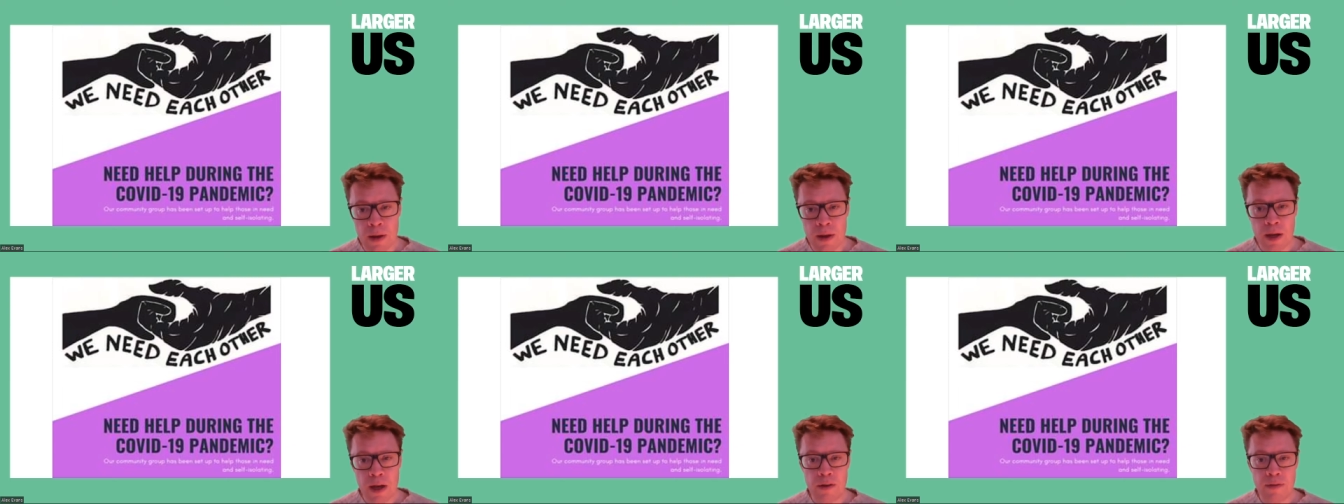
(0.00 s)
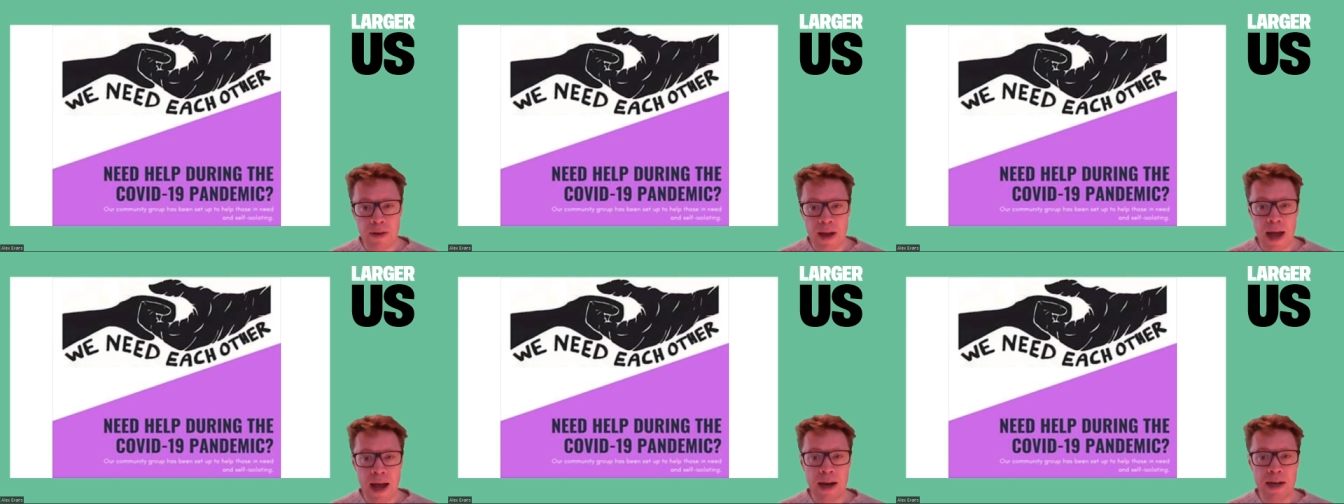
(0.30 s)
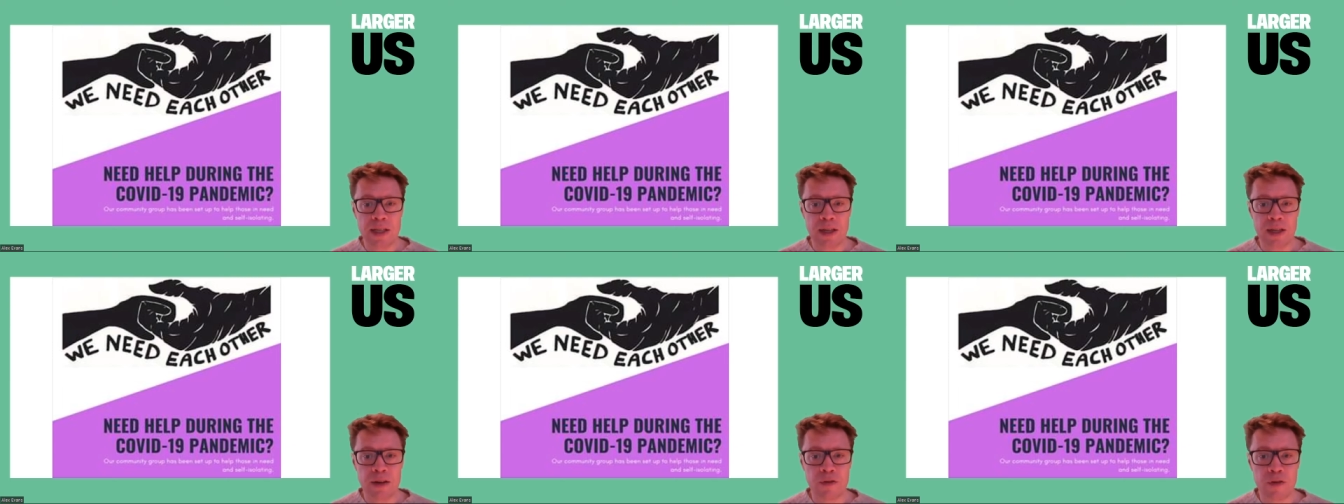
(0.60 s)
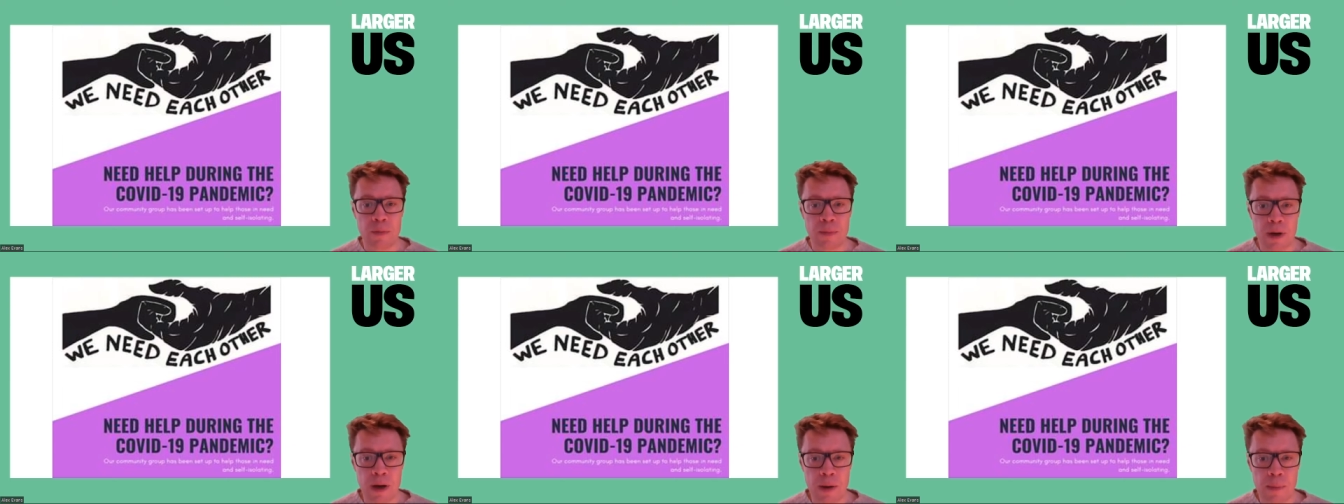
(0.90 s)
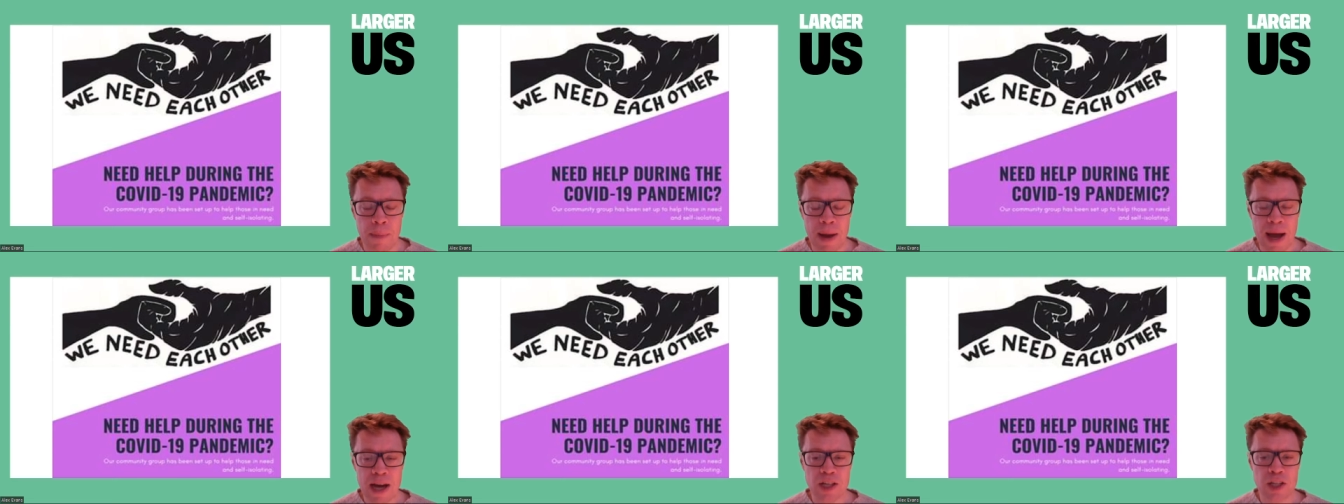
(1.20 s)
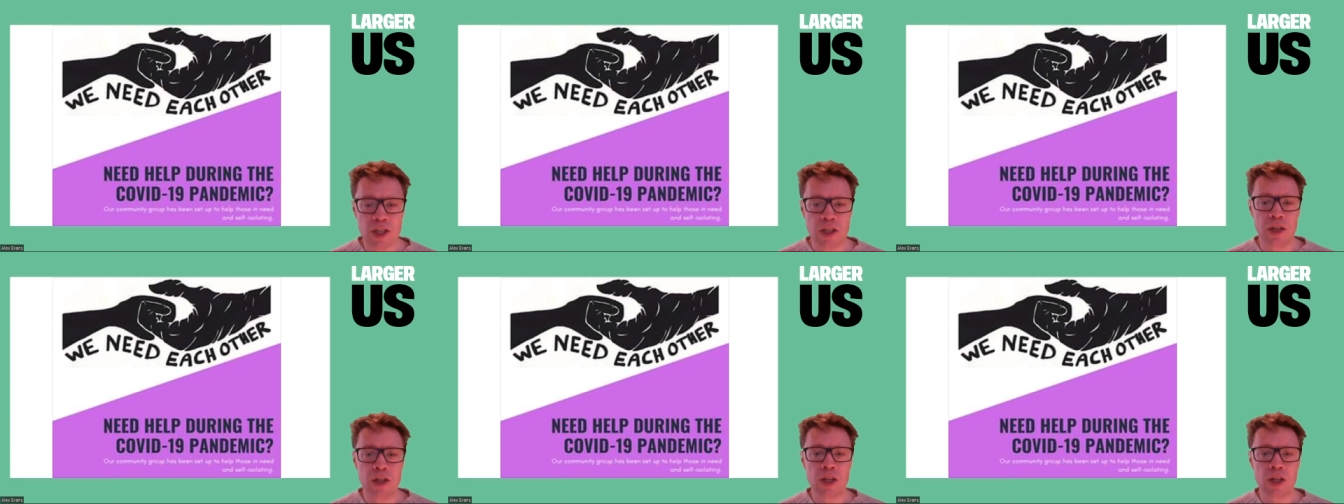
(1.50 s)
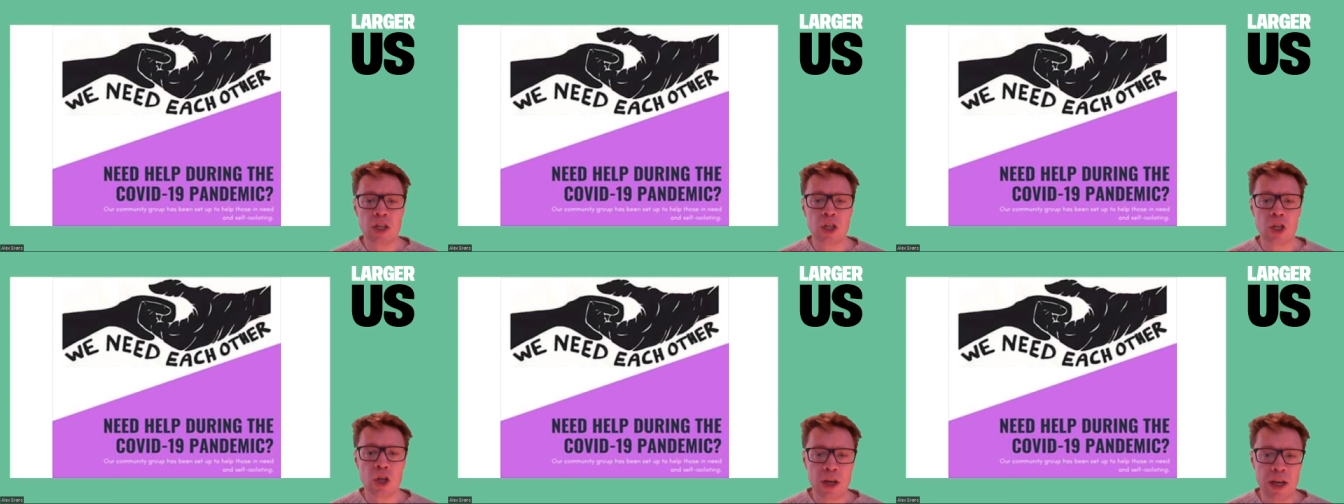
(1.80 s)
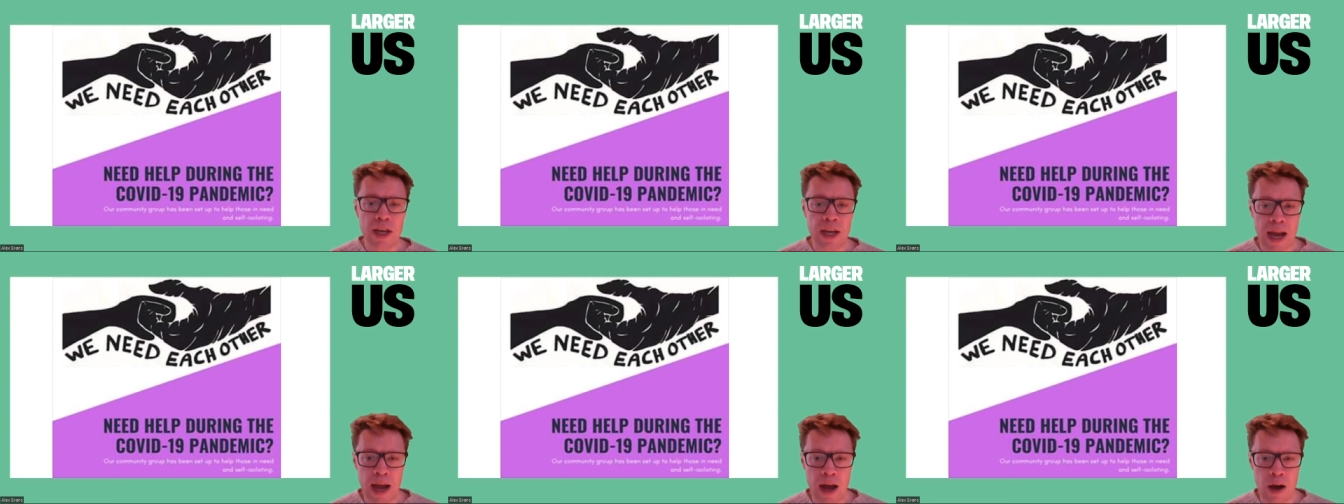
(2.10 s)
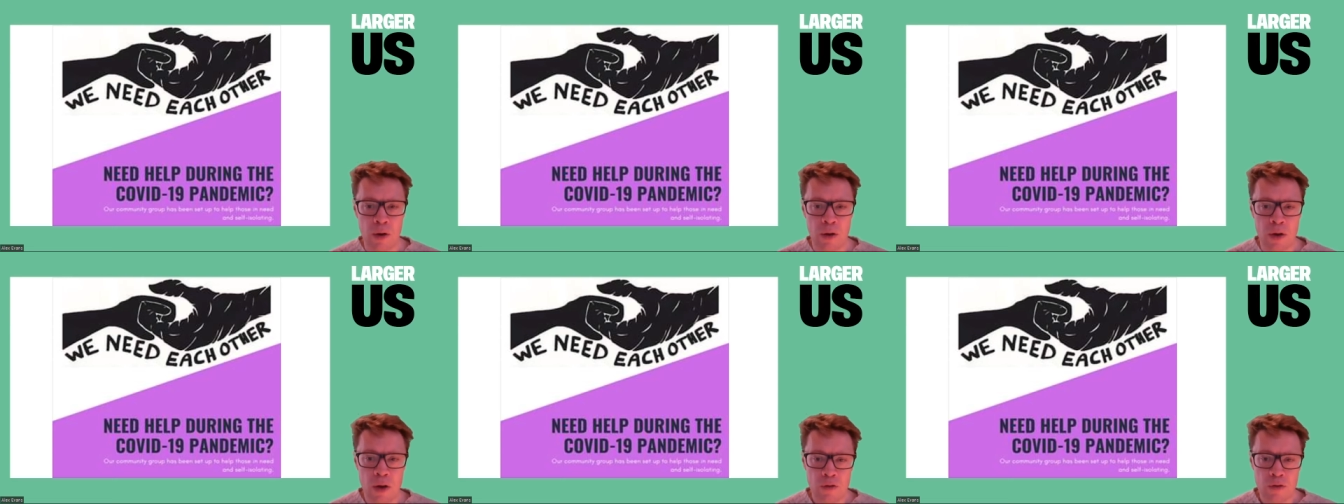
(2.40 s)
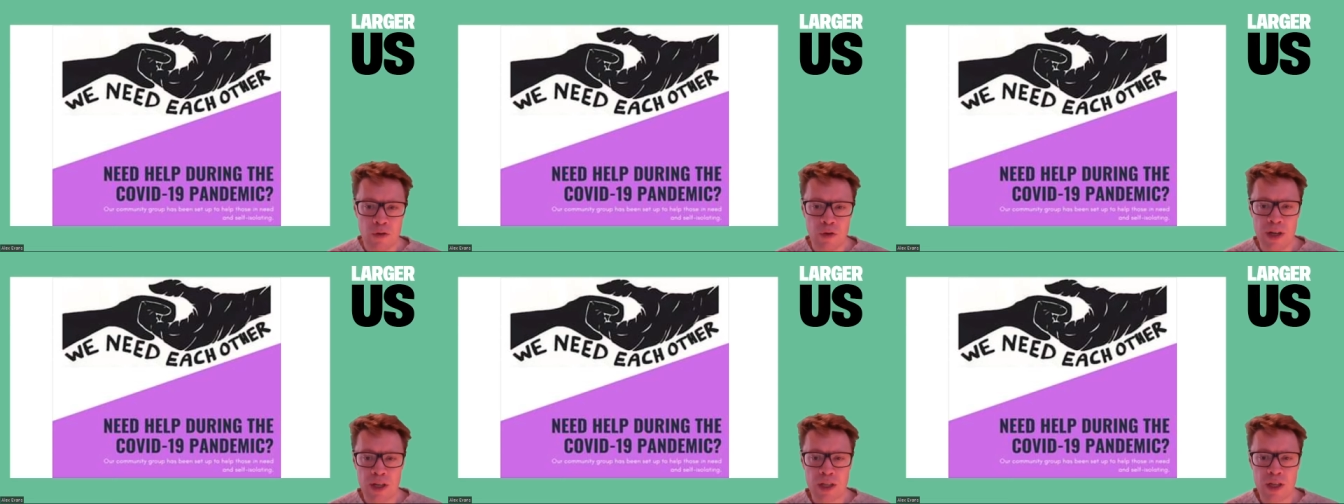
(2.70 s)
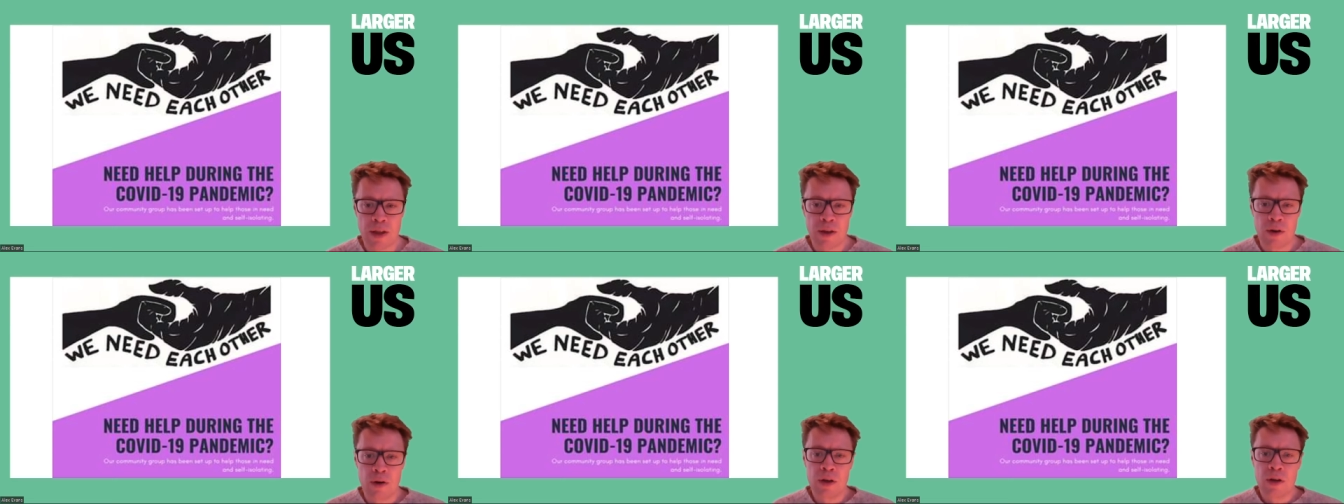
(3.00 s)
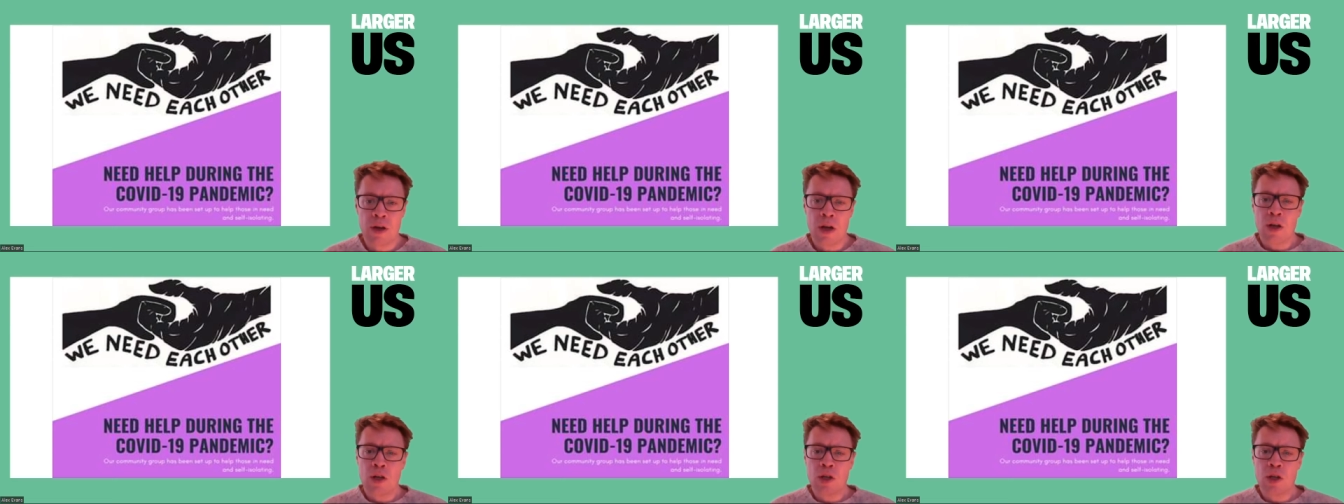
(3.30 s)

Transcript: kind of acting from compassion and just looking out for each other and